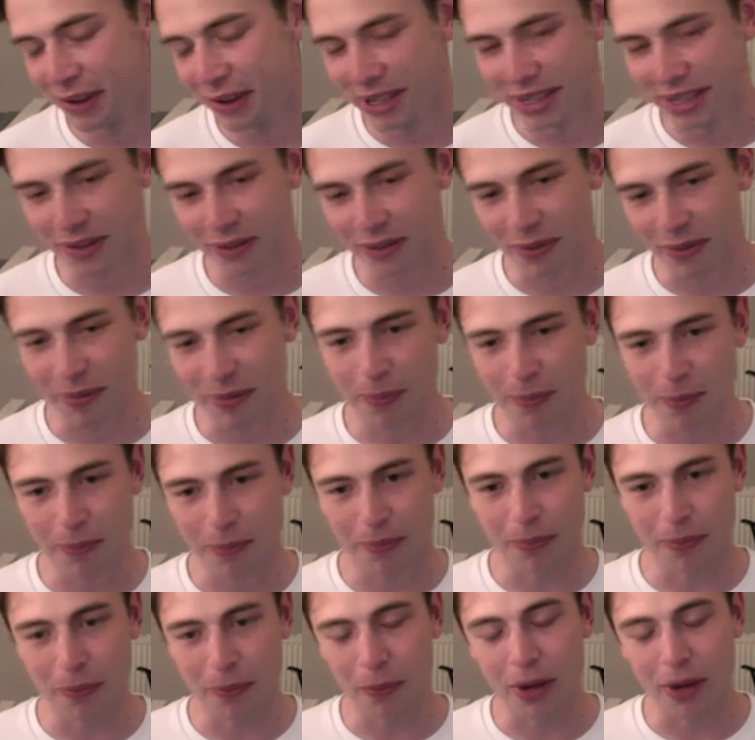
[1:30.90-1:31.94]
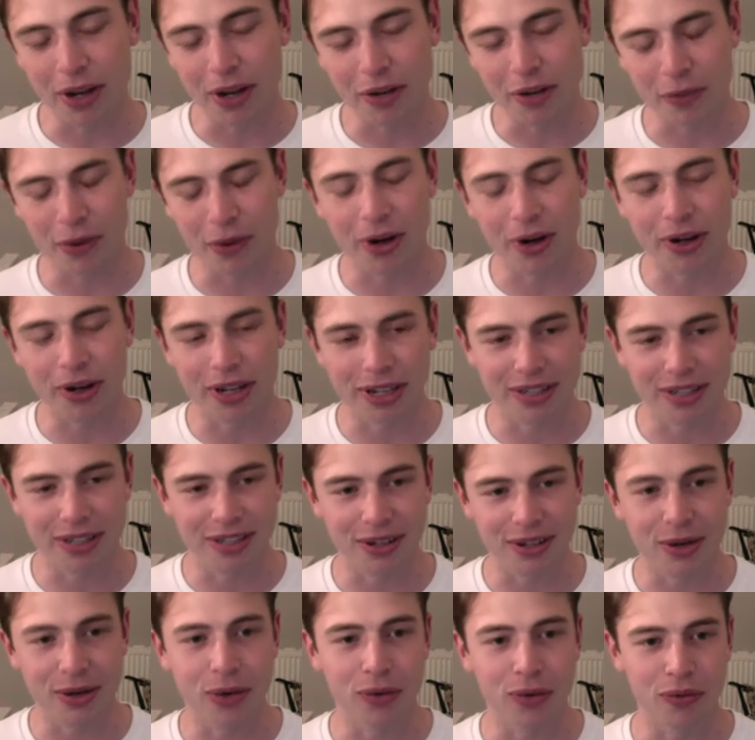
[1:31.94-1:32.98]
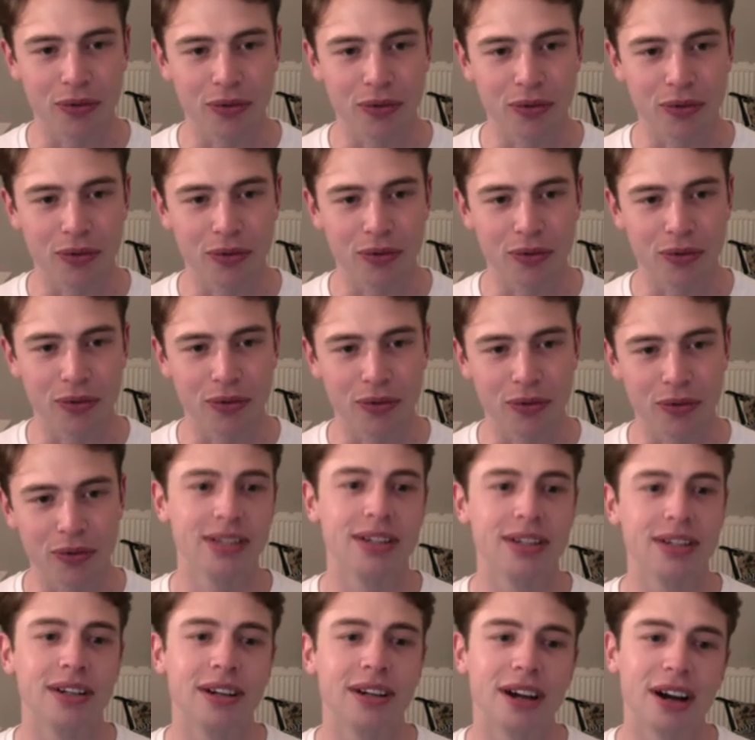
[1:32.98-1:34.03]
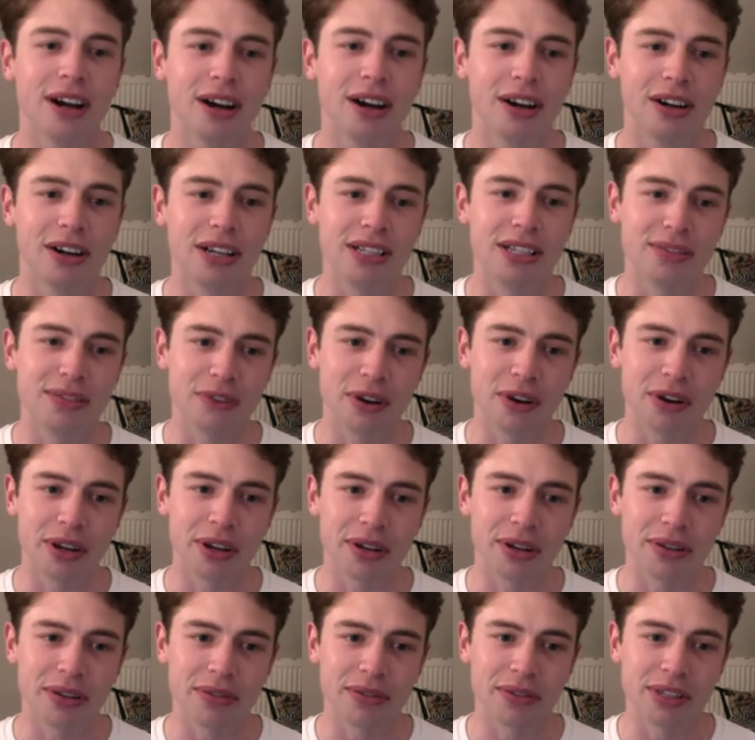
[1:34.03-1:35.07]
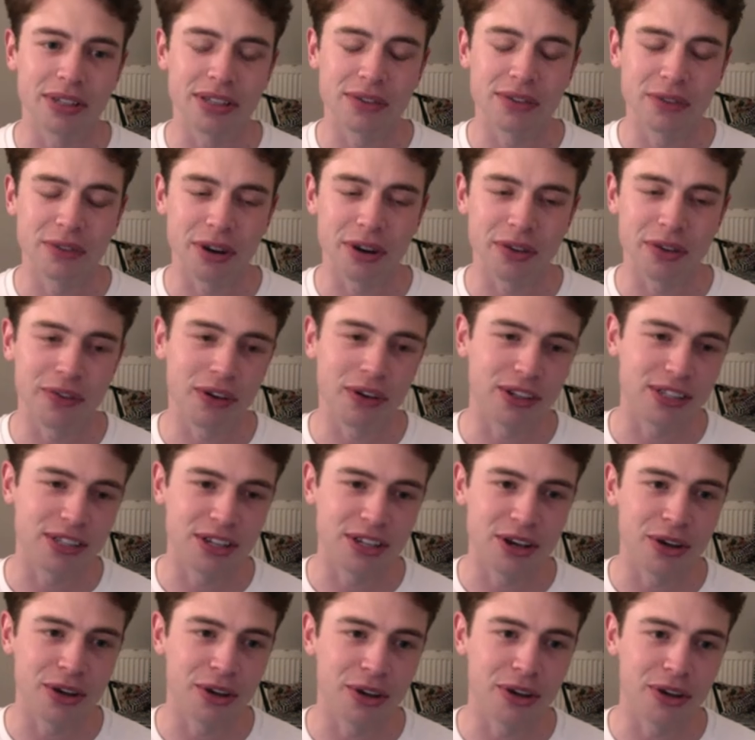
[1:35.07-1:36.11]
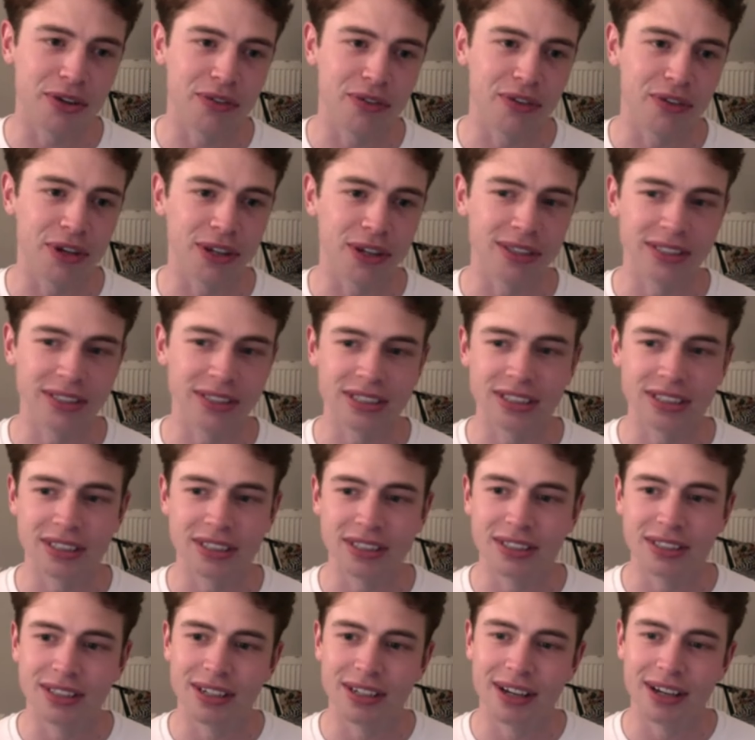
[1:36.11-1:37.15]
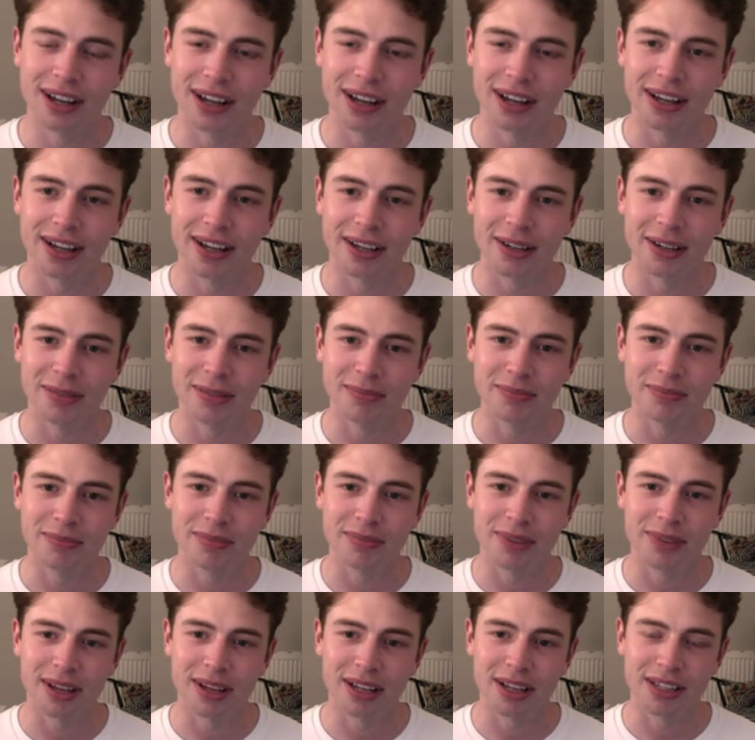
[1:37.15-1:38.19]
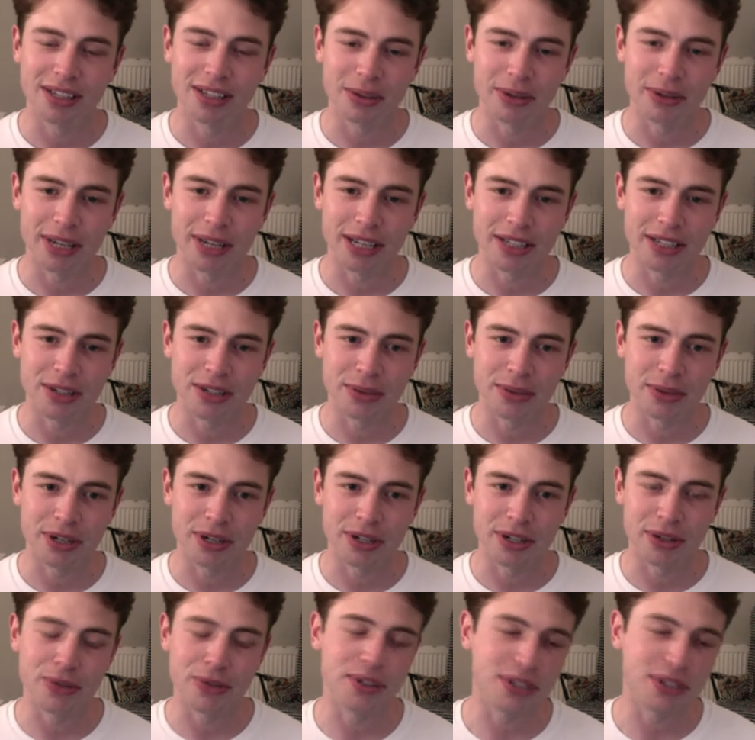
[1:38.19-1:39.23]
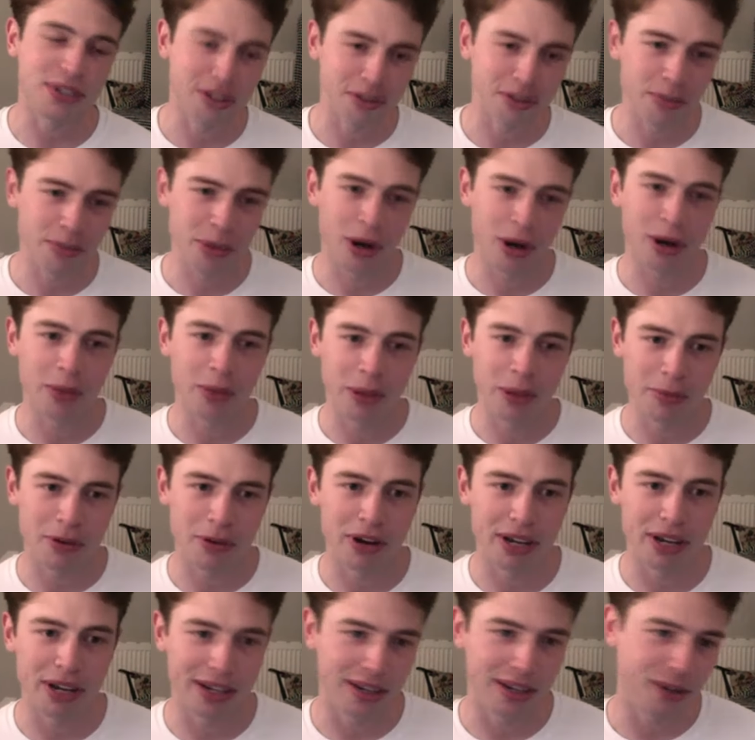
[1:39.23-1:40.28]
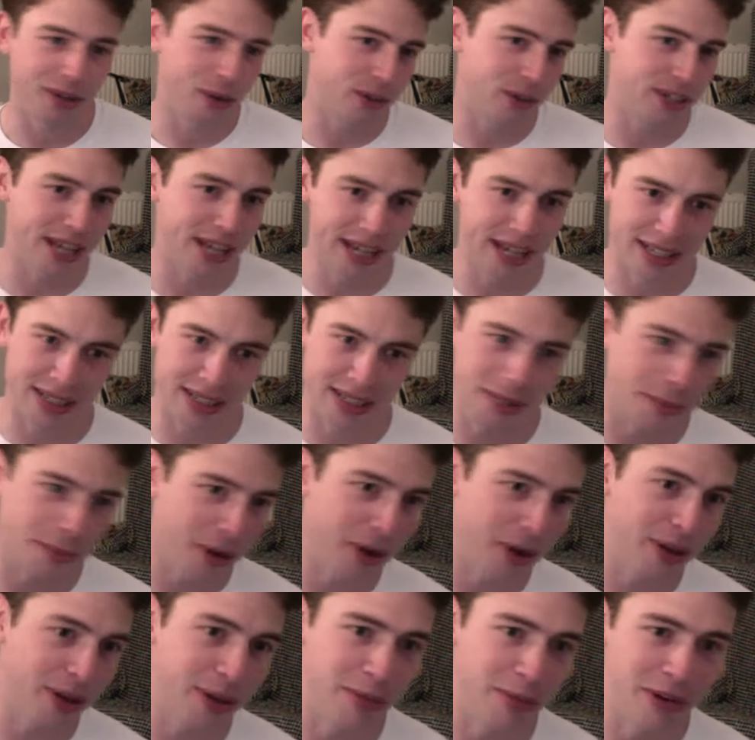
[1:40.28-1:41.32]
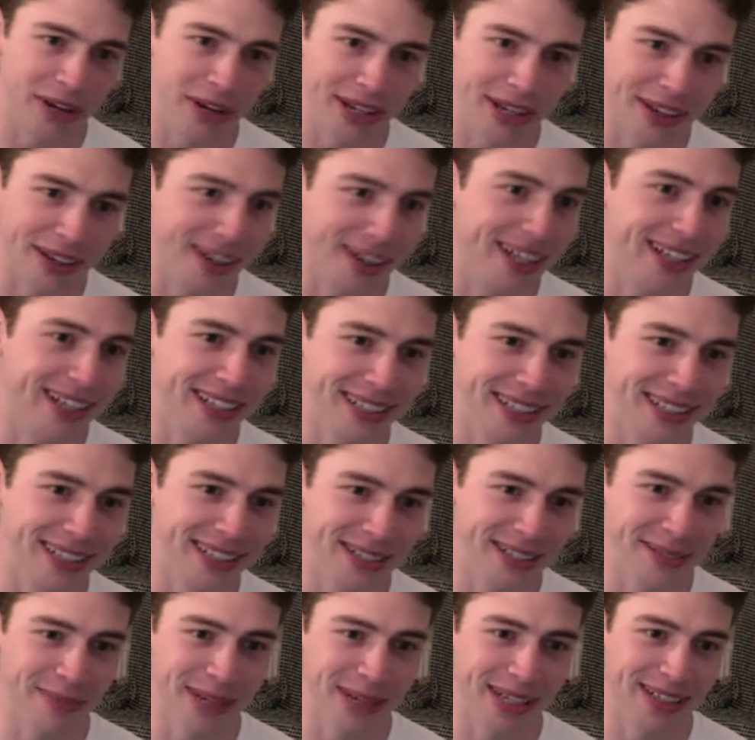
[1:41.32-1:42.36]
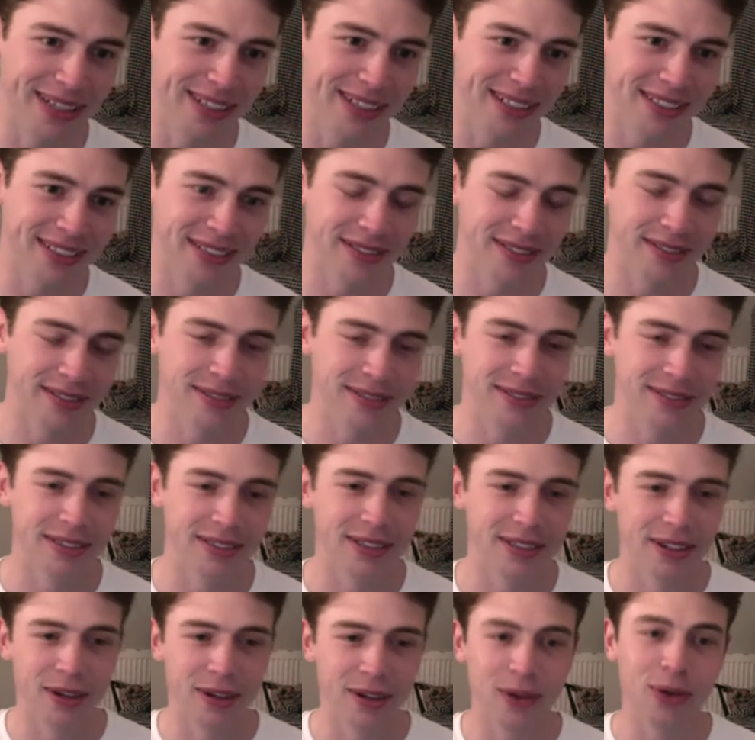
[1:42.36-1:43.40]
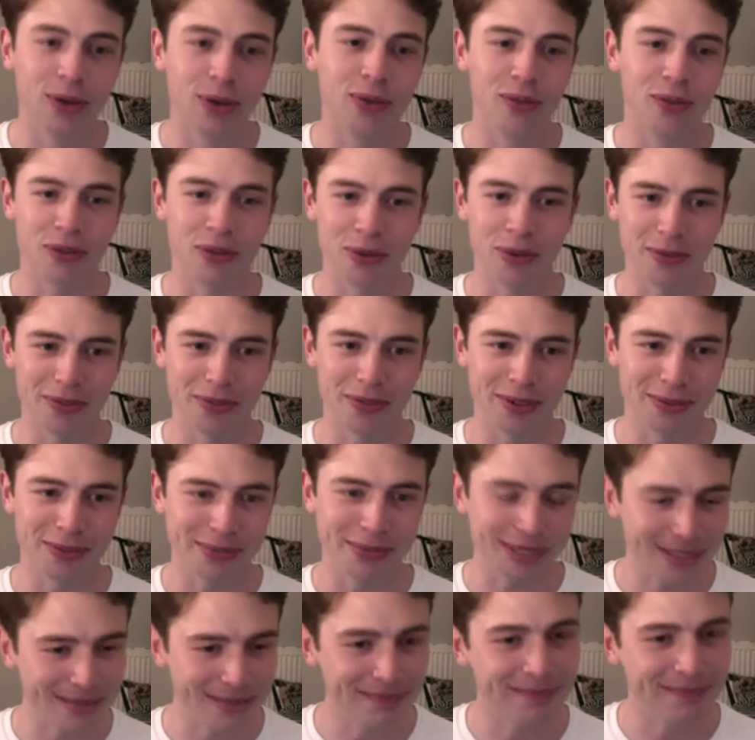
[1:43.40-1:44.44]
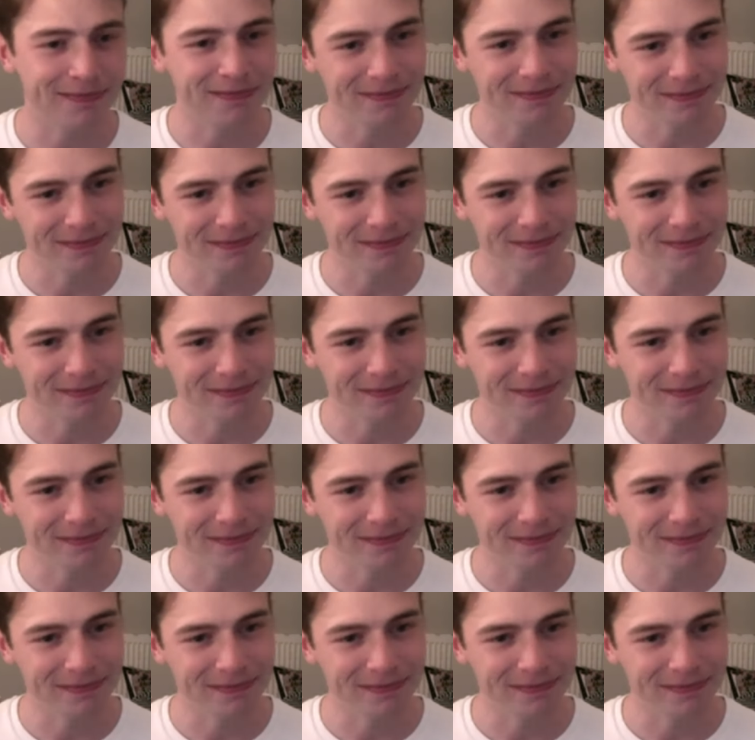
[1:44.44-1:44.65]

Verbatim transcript: very different way of working to long form. It's a very fast turnover. And so I get to use a different part of my brain and not tax the part of the brain that I need to make long form films.